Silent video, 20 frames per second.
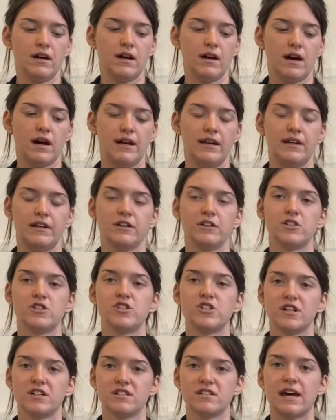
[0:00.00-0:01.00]
And it'll
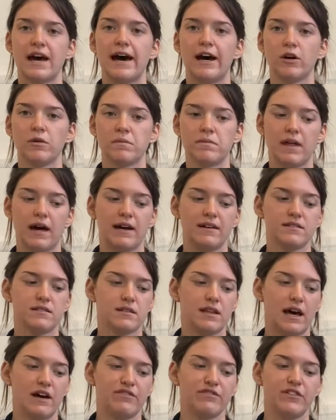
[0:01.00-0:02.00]
just help
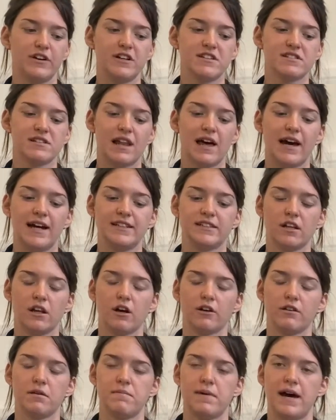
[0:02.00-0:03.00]
that foot slide along
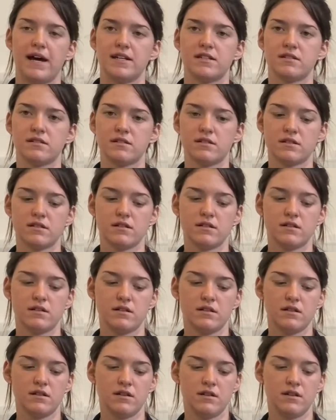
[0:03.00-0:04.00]
the bed
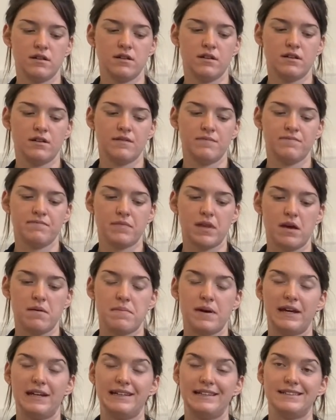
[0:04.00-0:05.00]
a
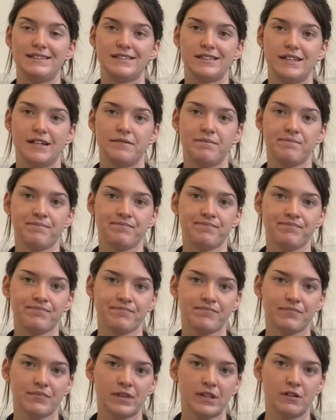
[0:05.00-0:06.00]
bit easier.
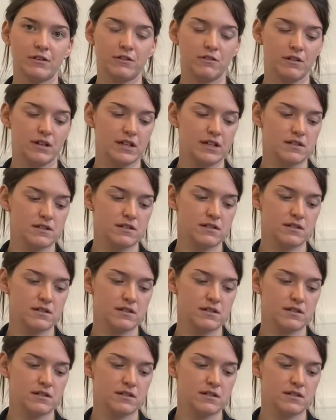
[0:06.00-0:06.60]
All right.